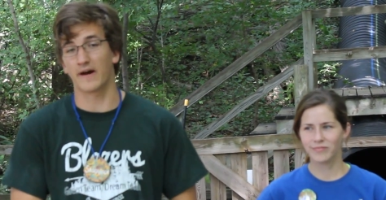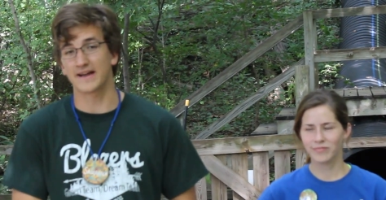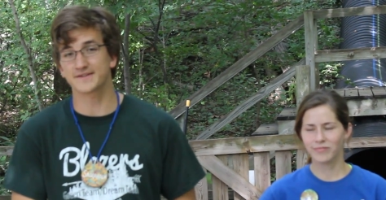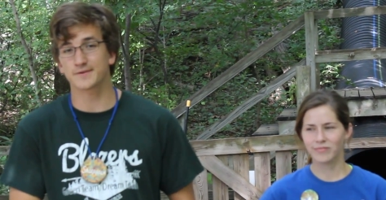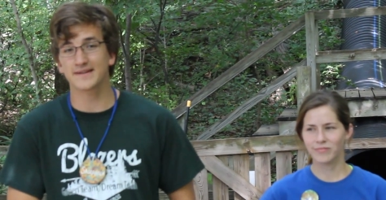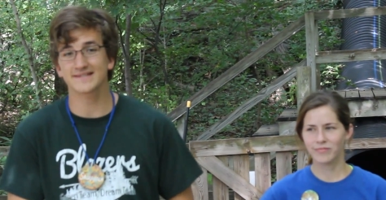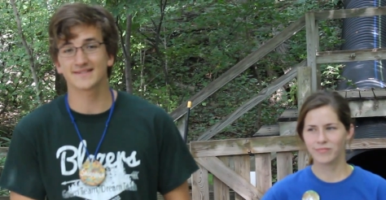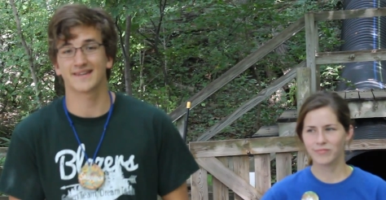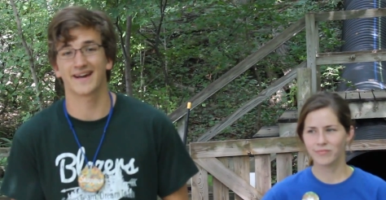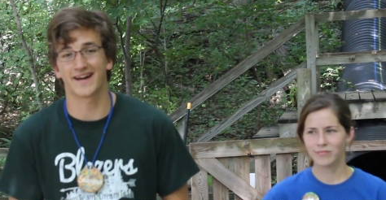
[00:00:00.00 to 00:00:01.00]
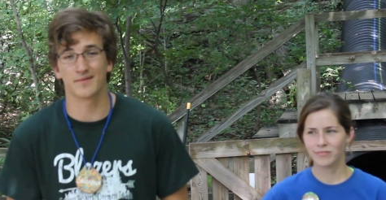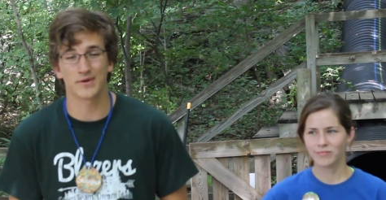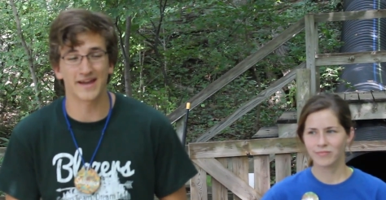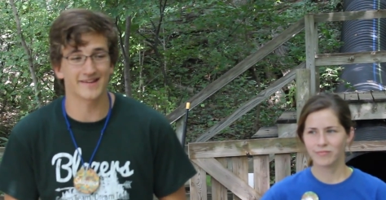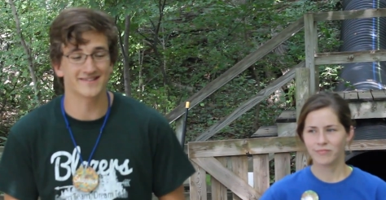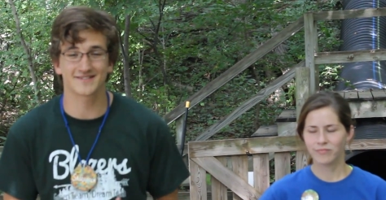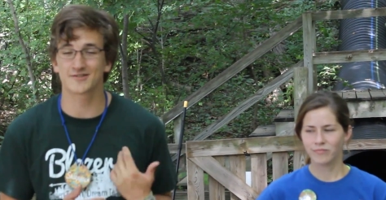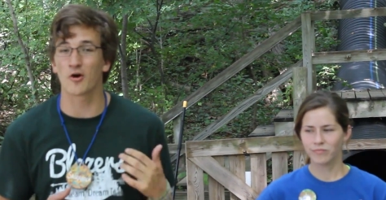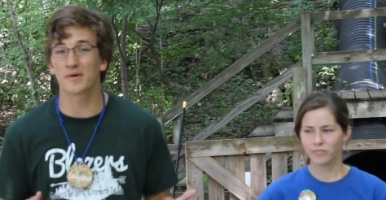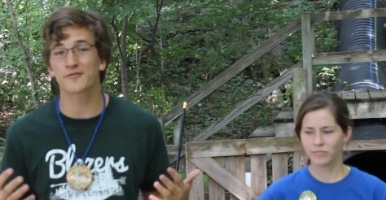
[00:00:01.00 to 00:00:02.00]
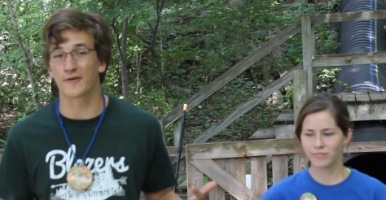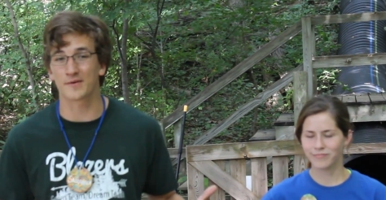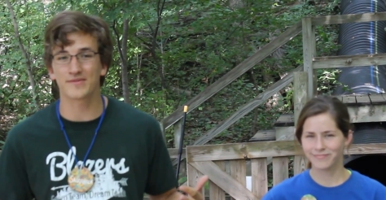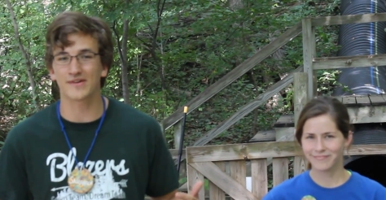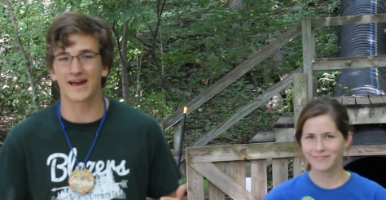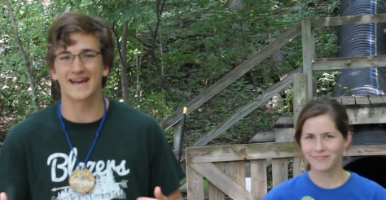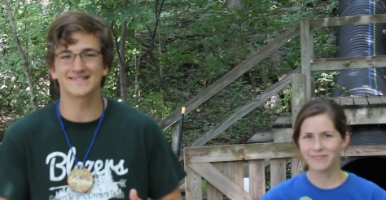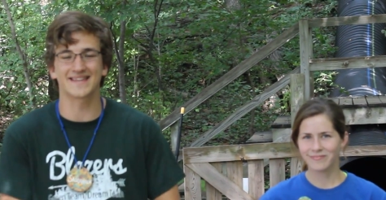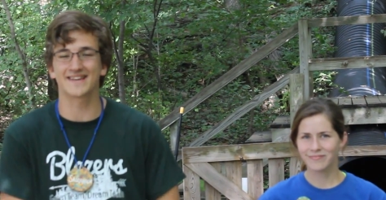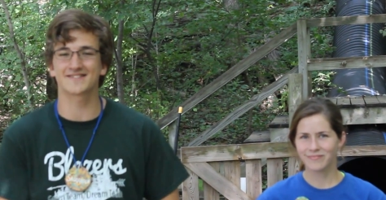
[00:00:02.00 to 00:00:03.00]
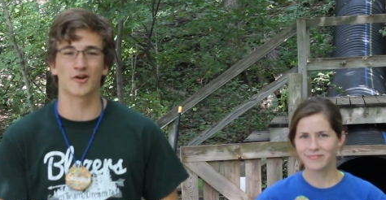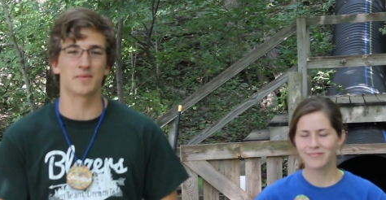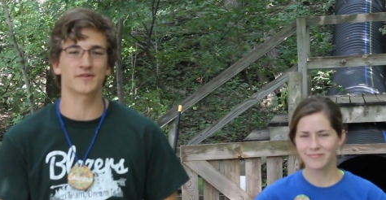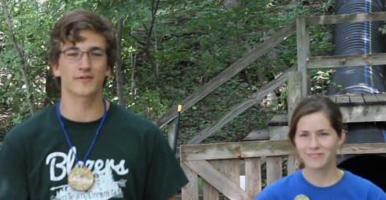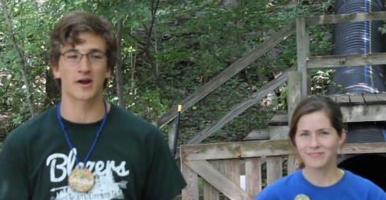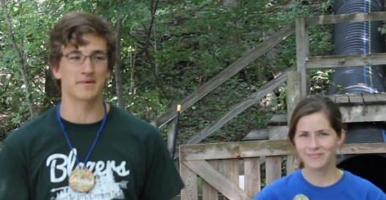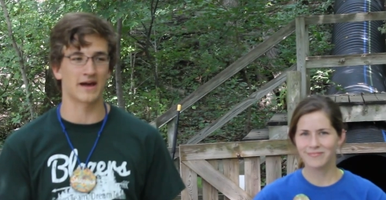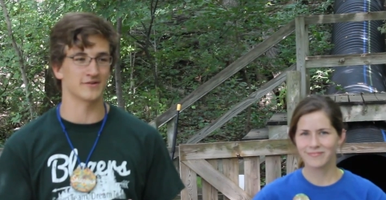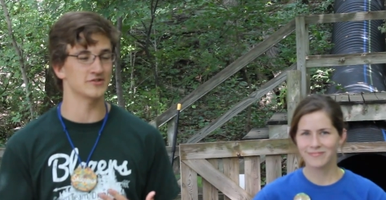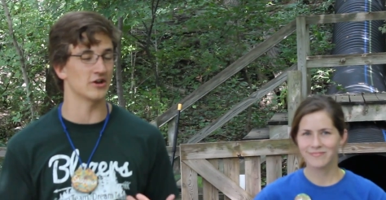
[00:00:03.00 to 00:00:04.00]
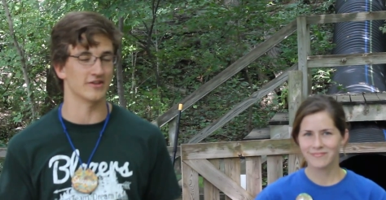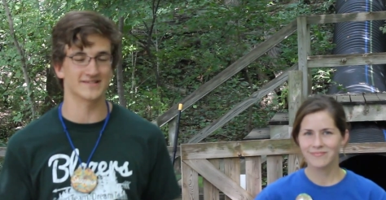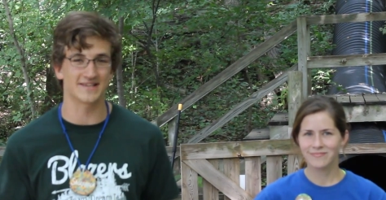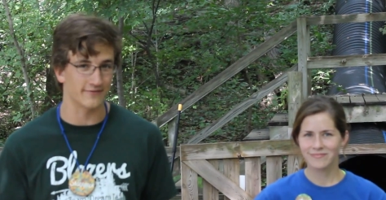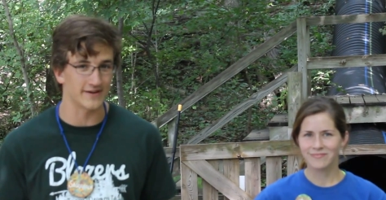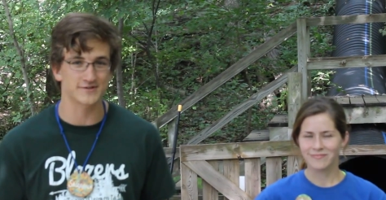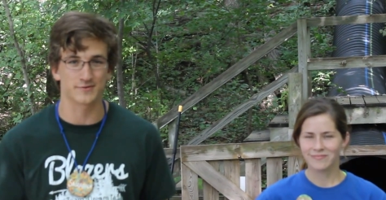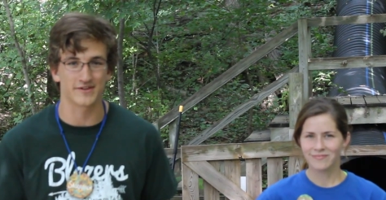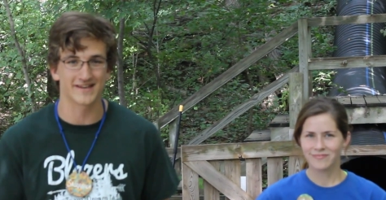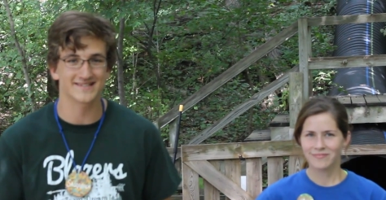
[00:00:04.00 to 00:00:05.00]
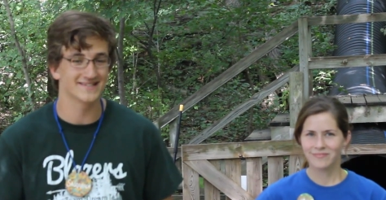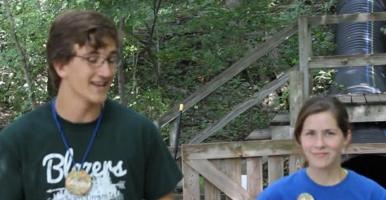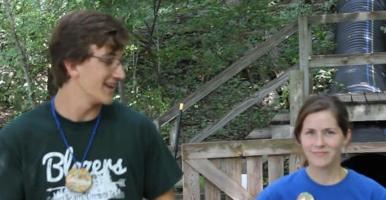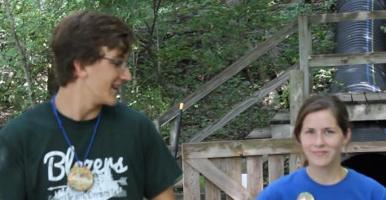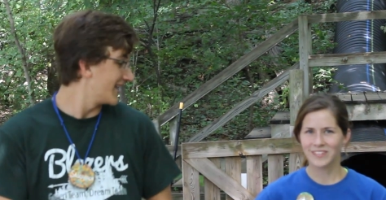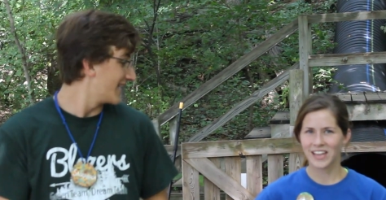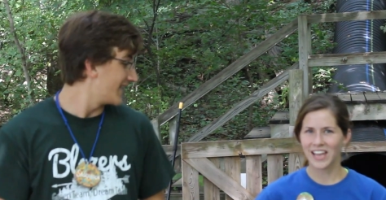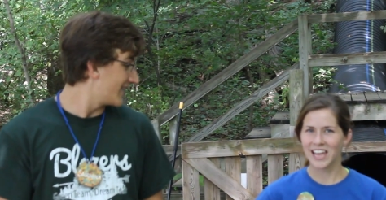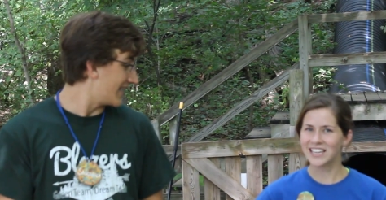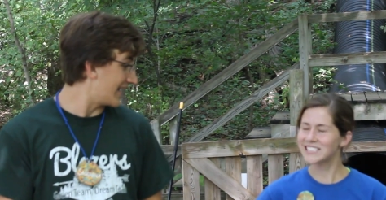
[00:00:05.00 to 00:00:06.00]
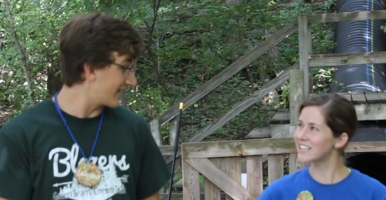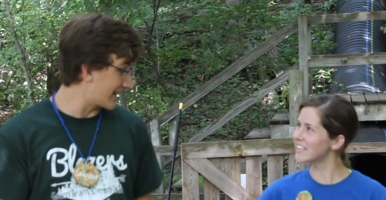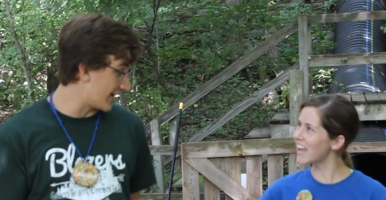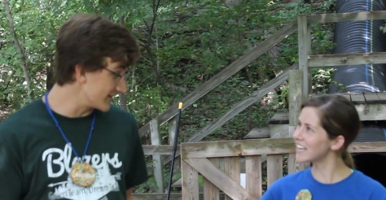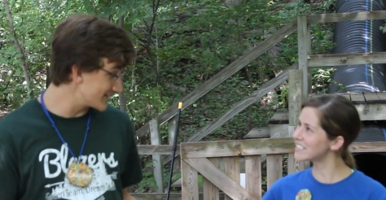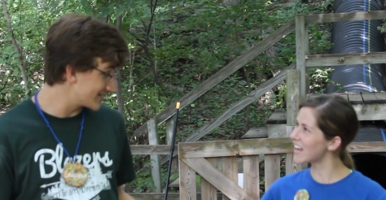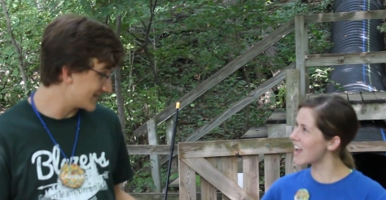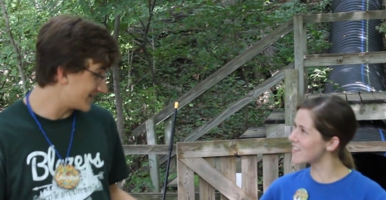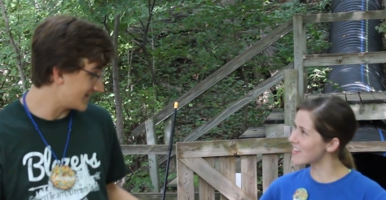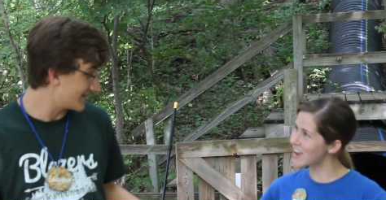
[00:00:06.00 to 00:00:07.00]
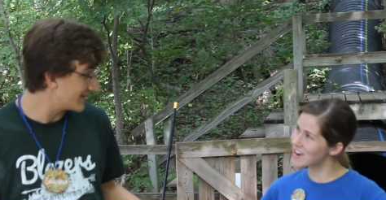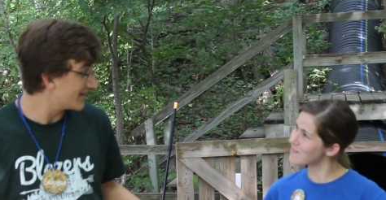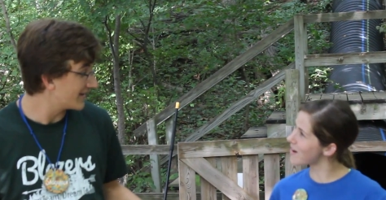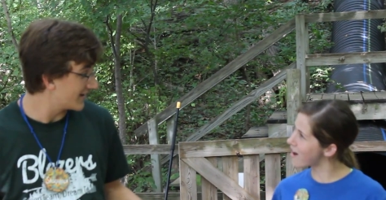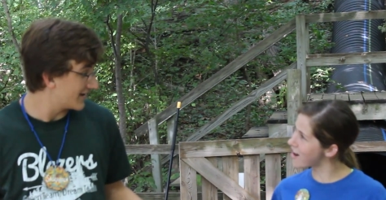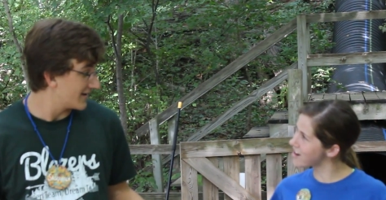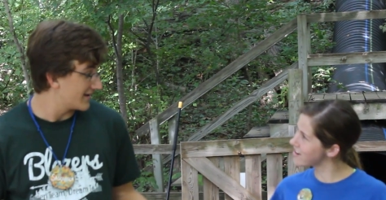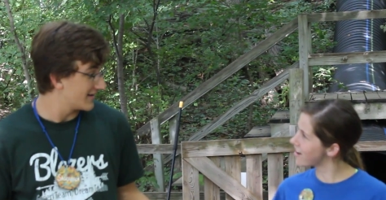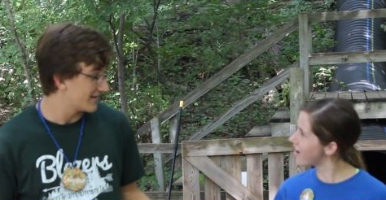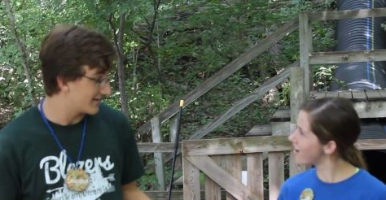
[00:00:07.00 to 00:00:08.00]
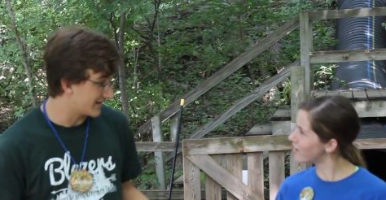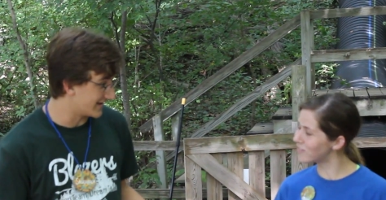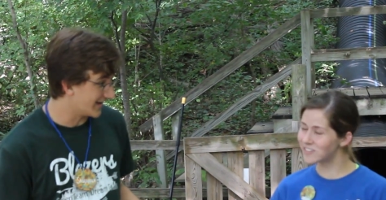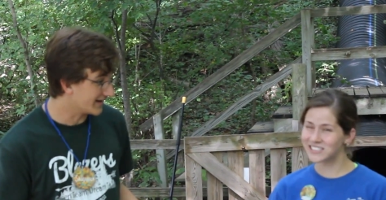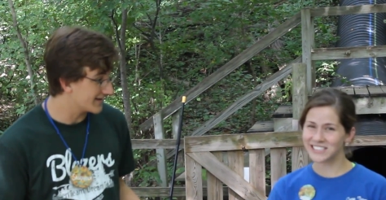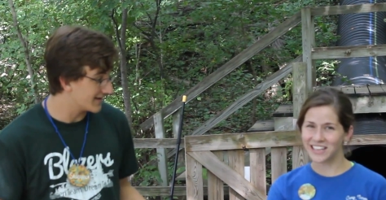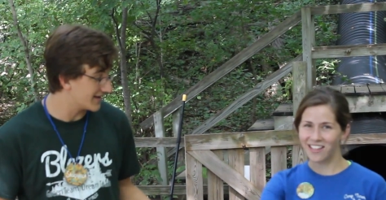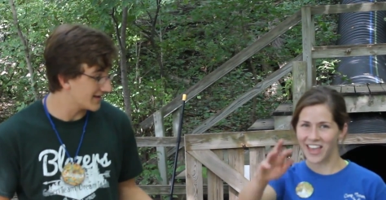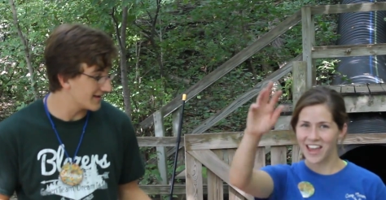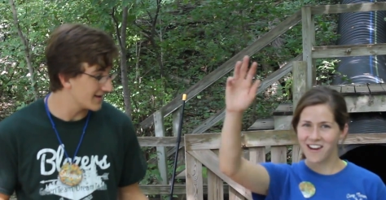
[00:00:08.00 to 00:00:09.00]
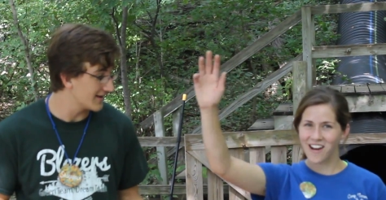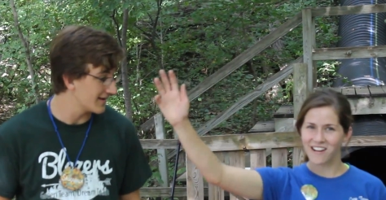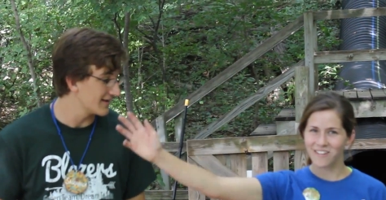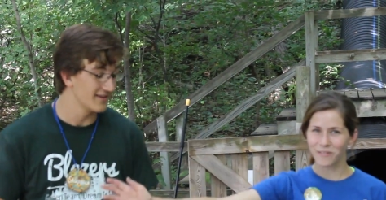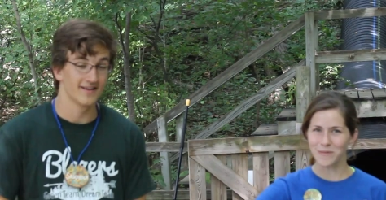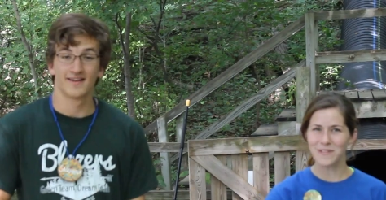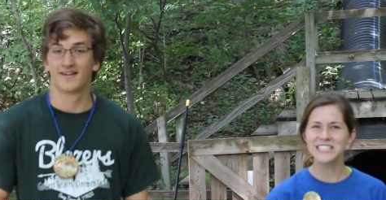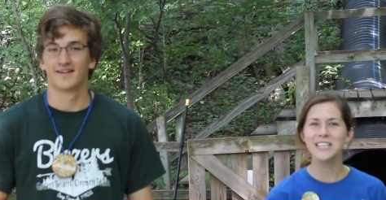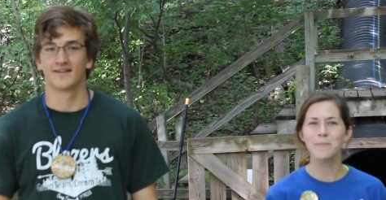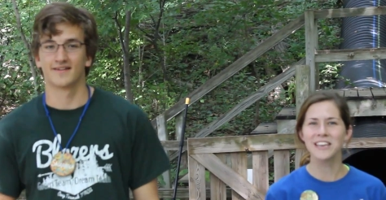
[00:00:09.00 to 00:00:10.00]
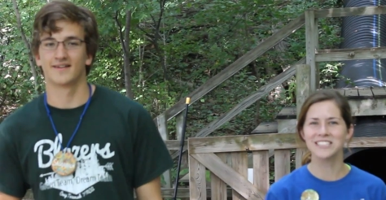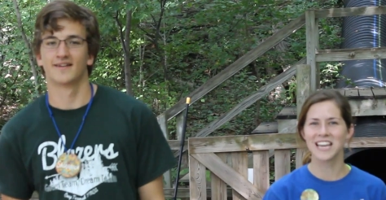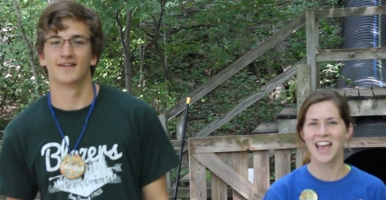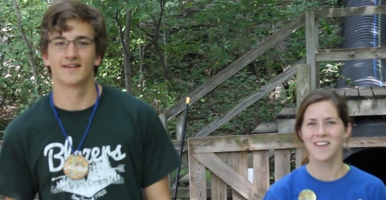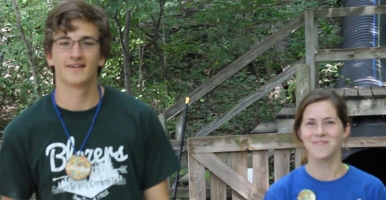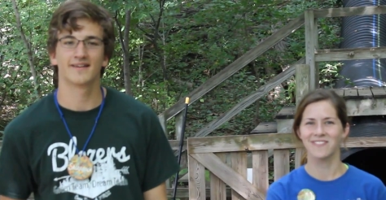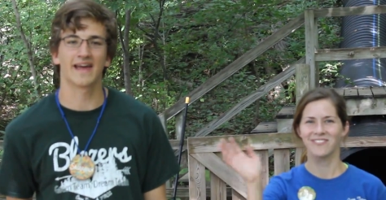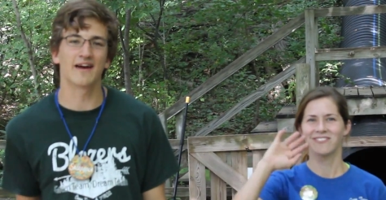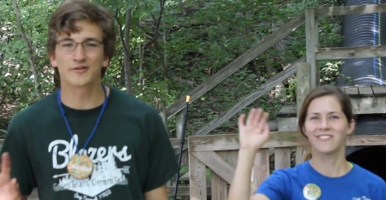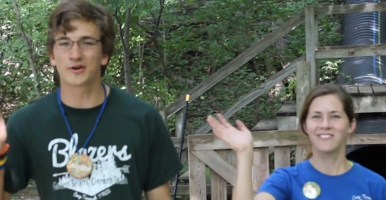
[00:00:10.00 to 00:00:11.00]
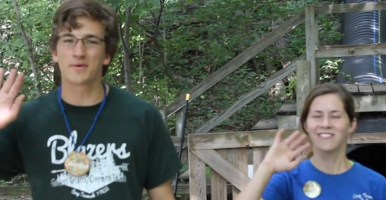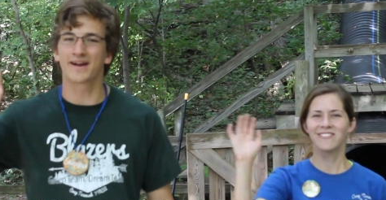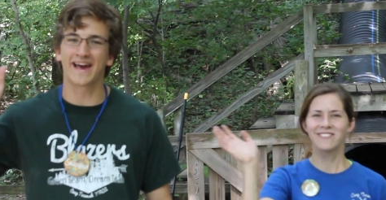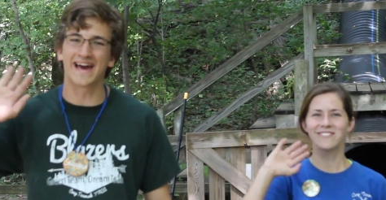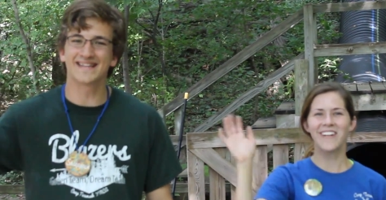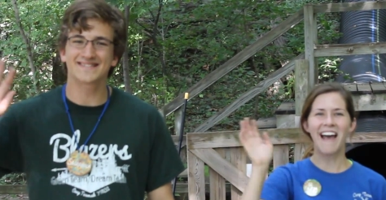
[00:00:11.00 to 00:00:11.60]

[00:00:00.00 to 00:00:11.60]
Speaker 1: advisories. Um, we had so much fun with you guys. Thanks so much for coming out and sharing this adventure with us.
Speaker 2: And until next time, Canterbury. No, yeah. we'll see you later. We miss you big time.
Speaker 1: Have a good one, guys.